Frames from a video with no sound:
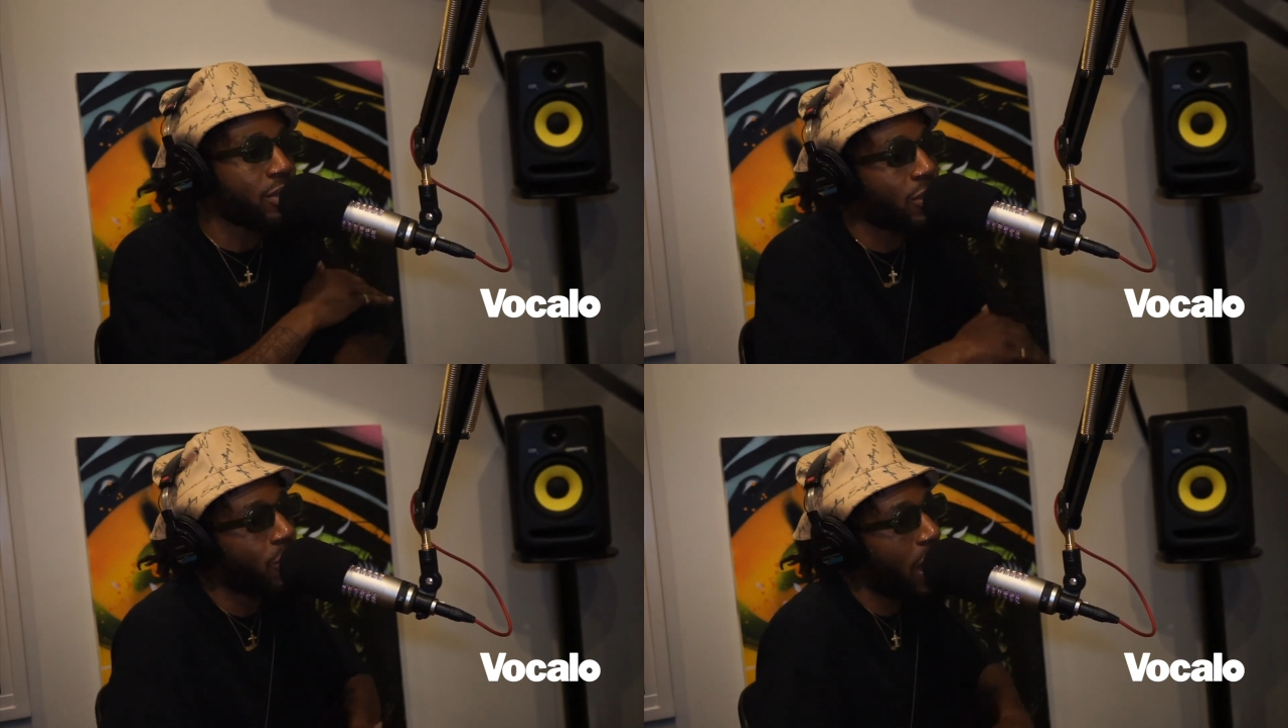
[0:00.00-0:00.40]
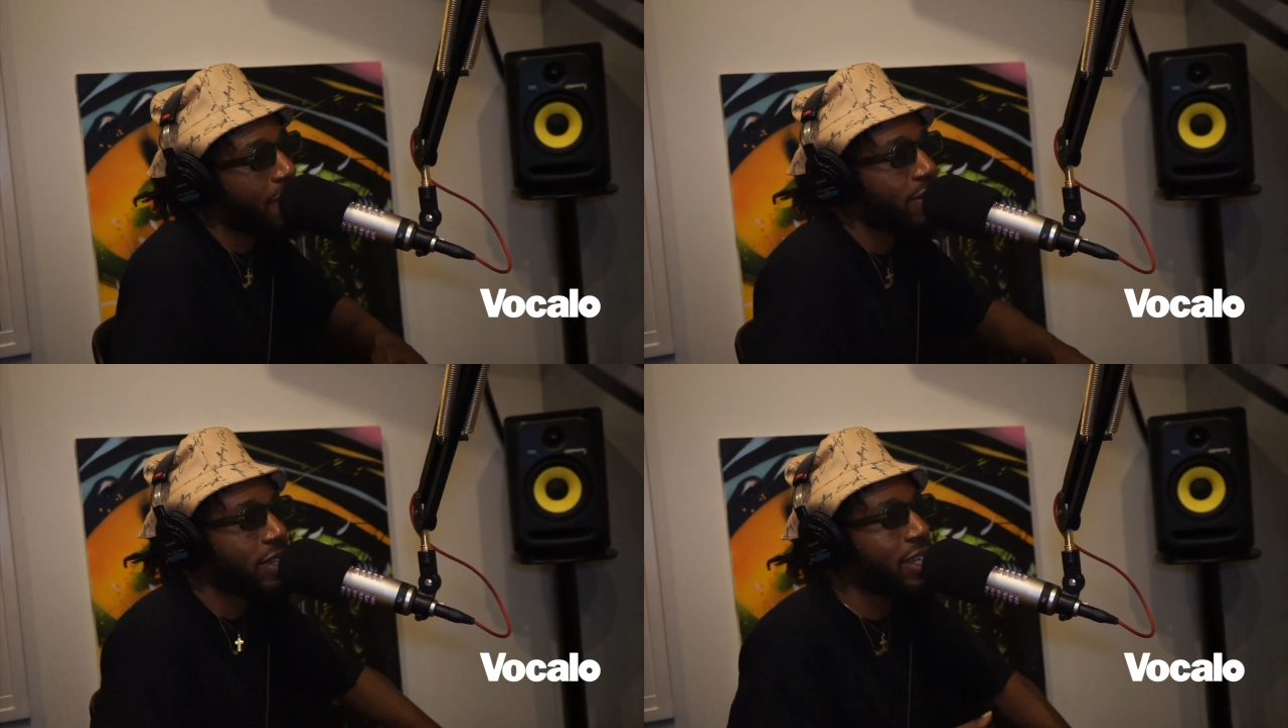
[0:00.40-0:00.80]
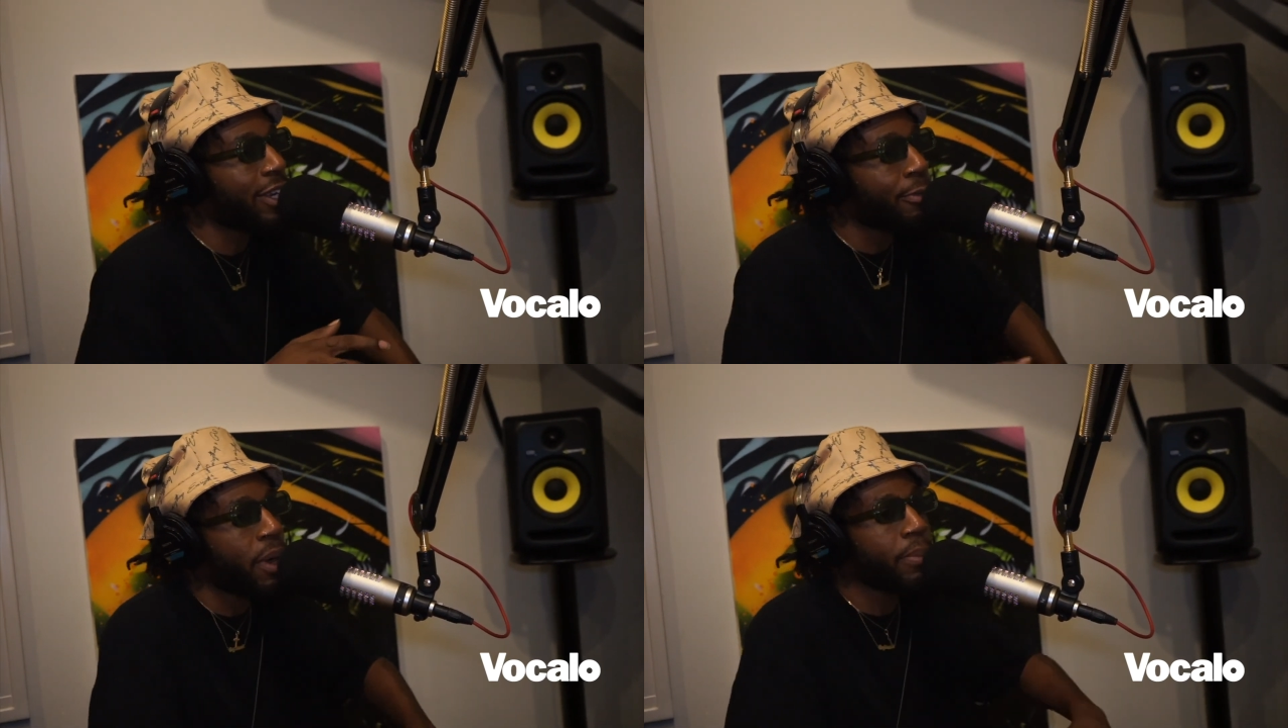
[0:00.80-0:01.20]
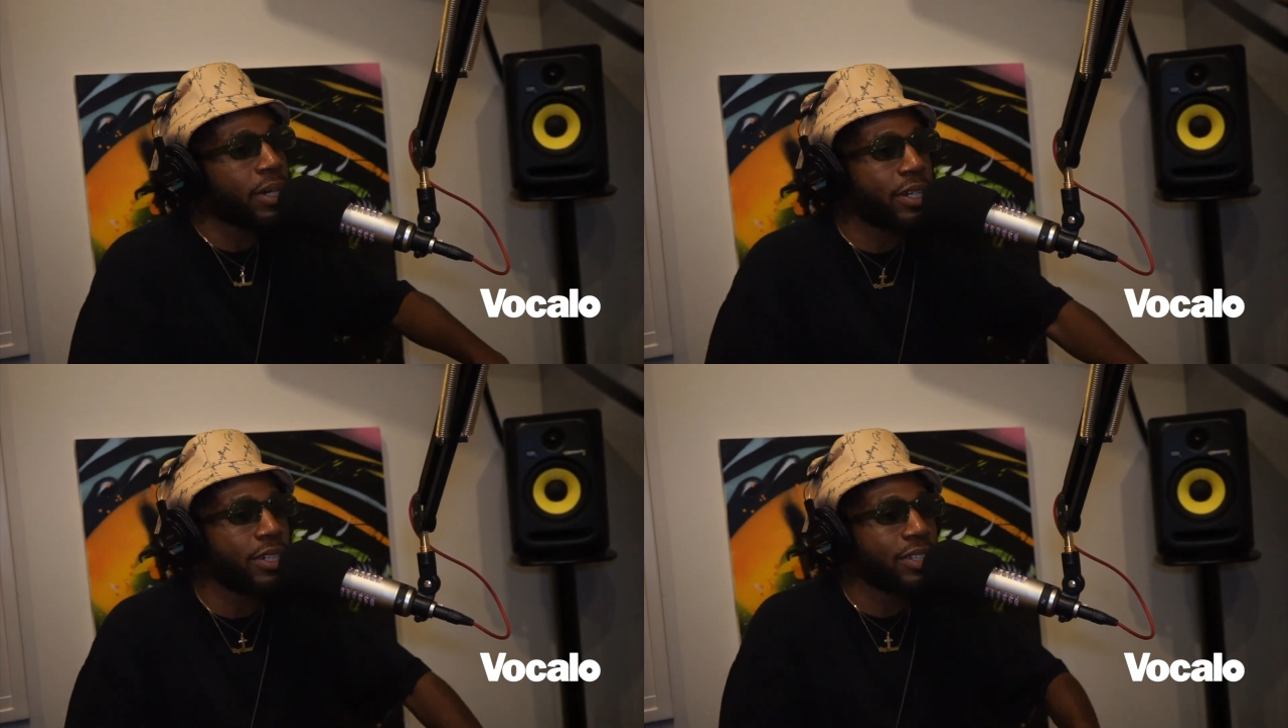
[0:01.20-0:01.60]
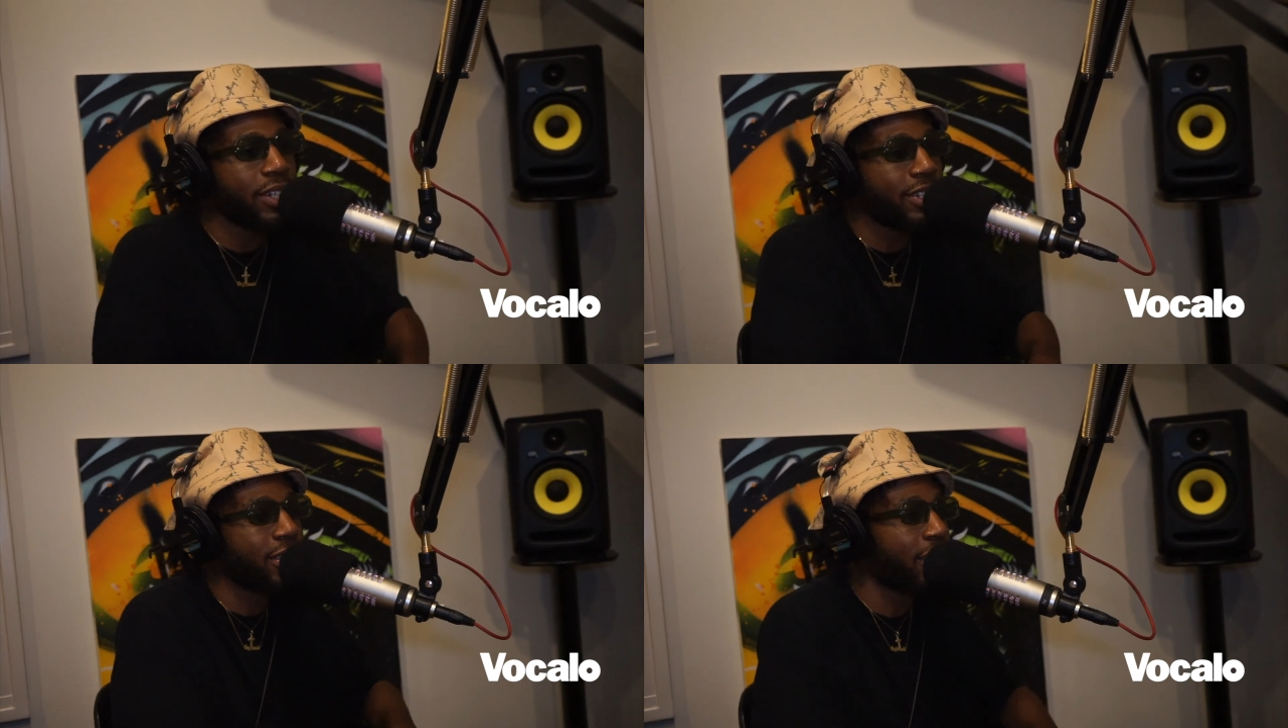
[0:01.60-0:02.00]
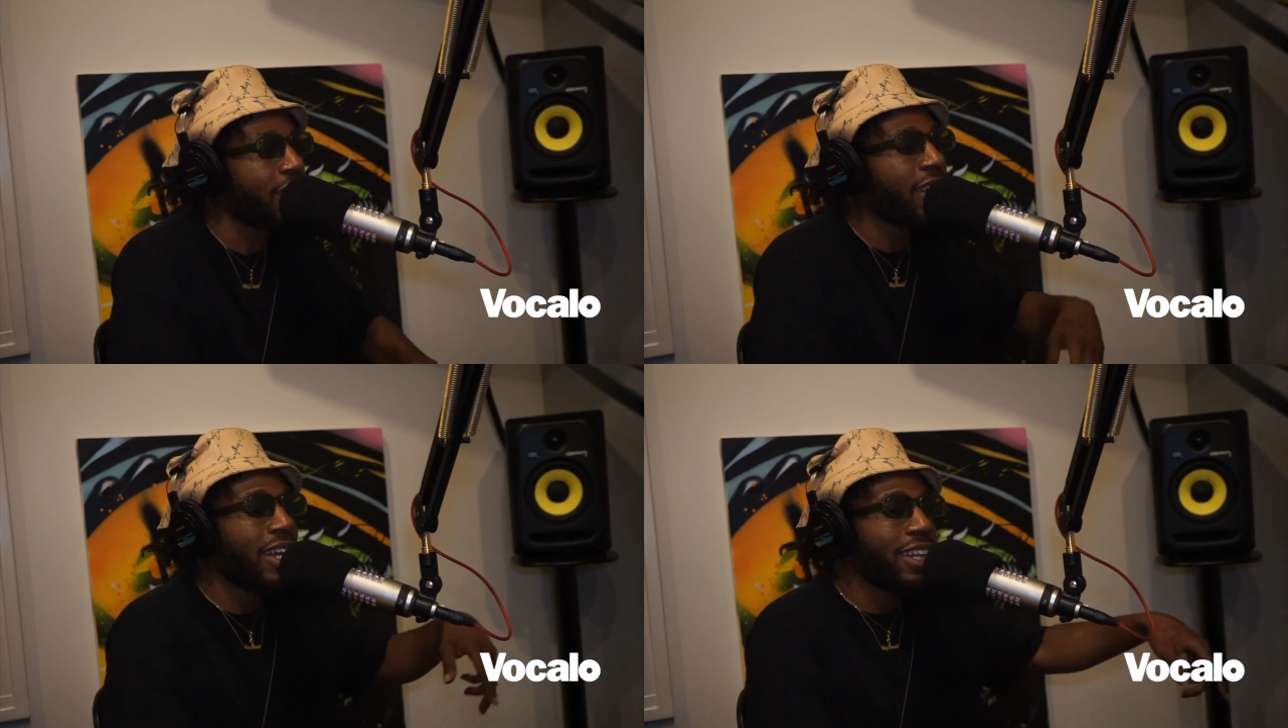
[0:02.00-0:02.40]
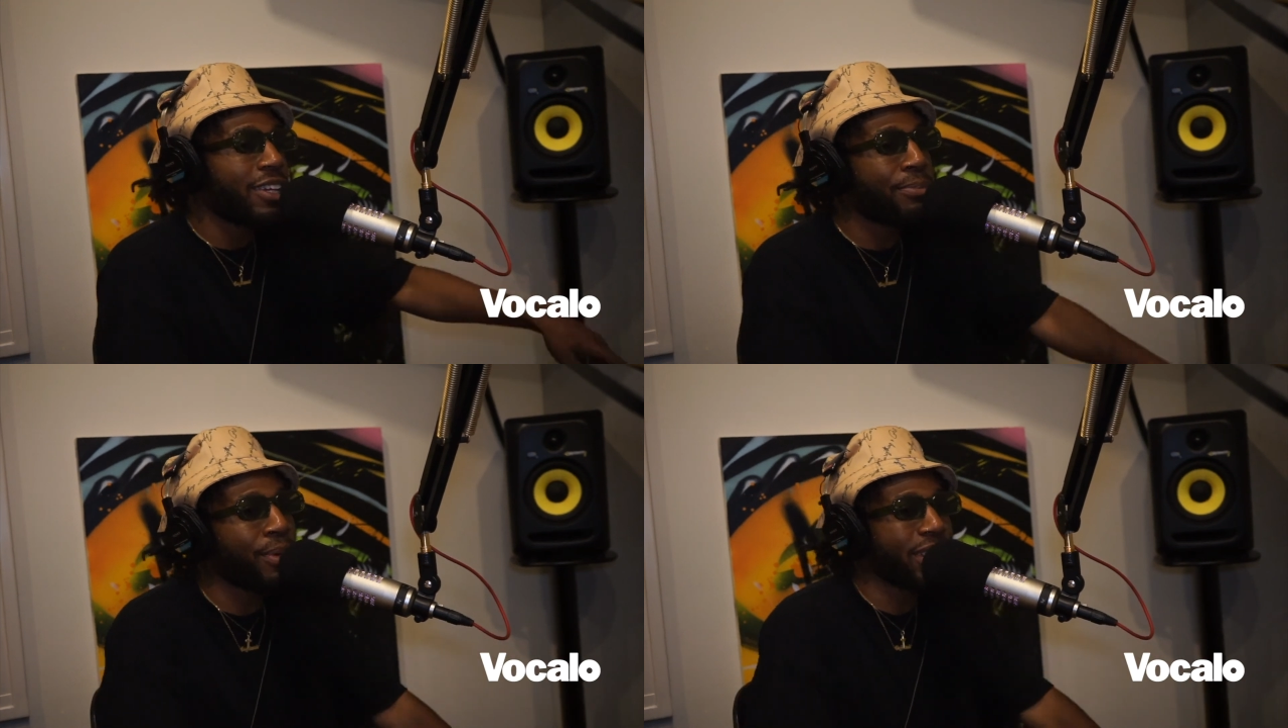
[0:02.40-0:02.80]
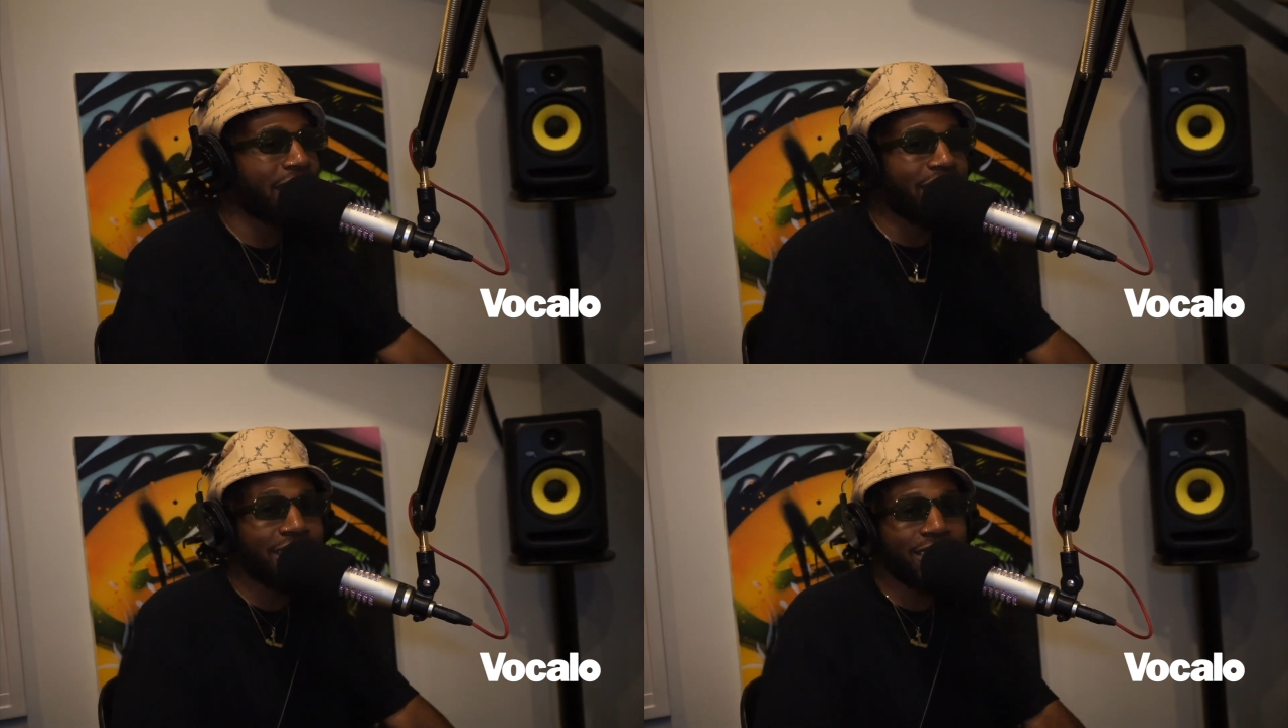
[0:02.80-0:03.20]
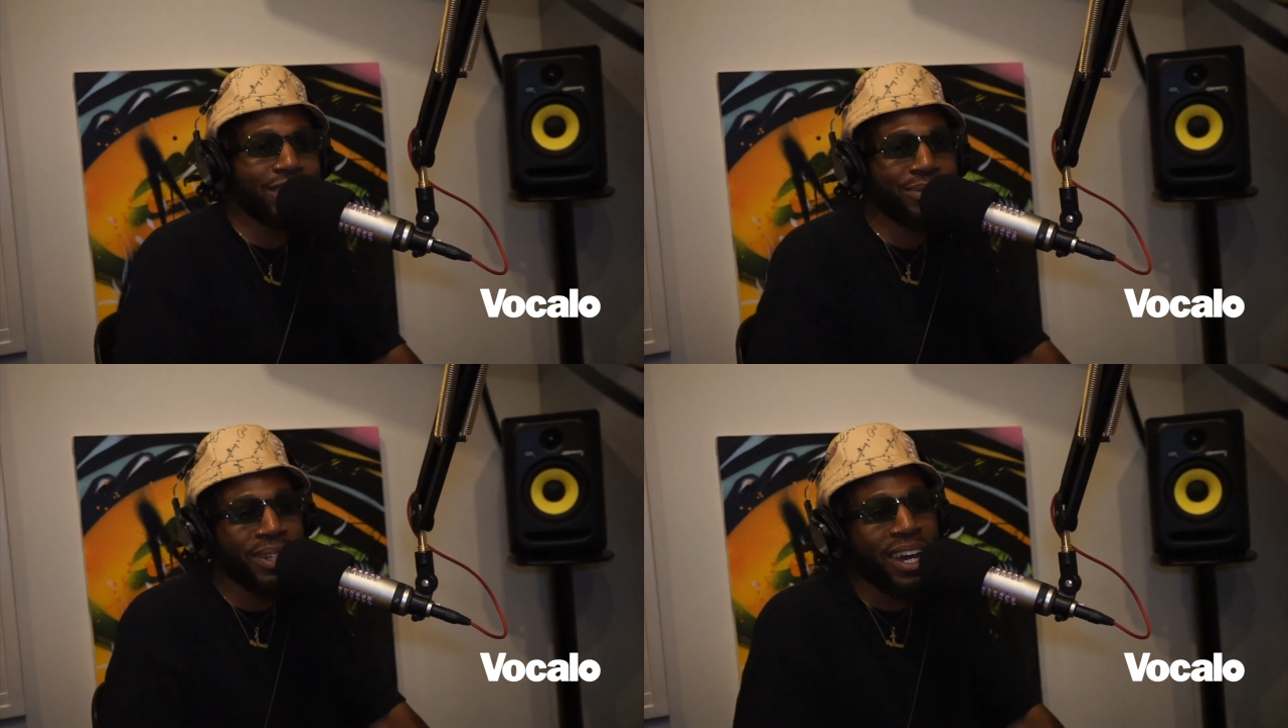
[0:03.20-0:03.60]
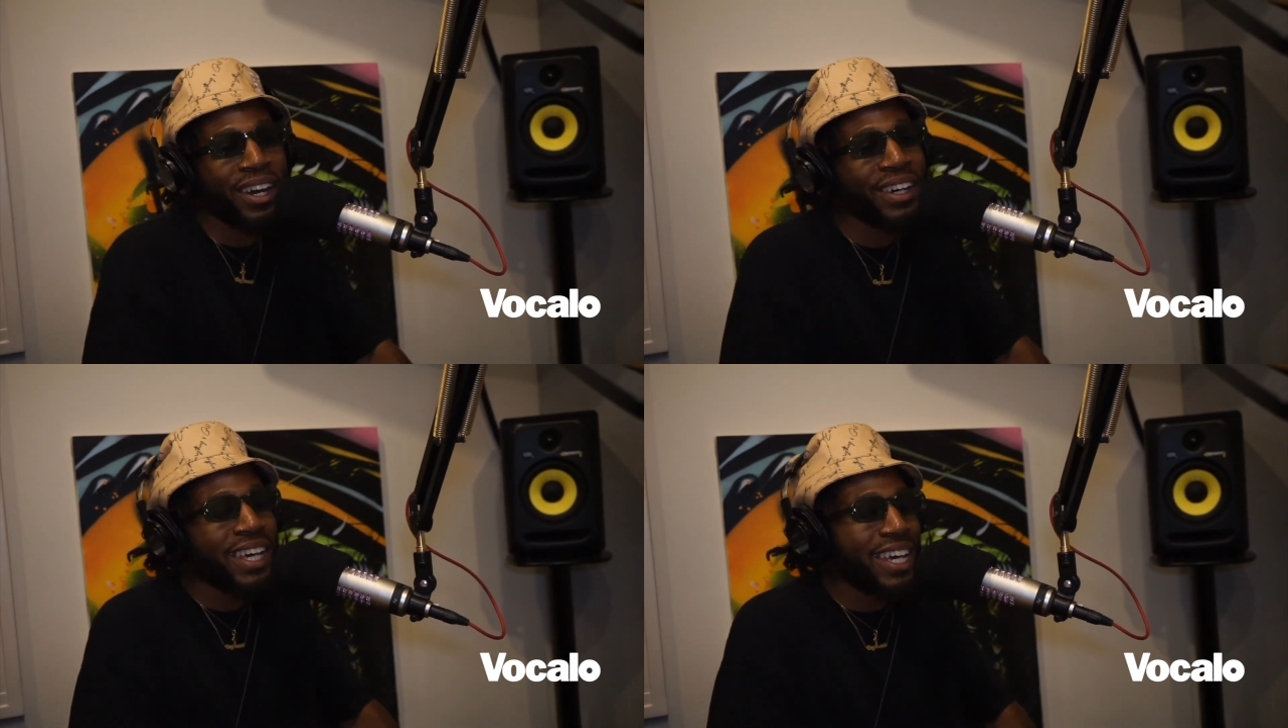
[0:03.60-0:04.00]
on everything your mama, cousin, auntie, little brother listen to, y'all.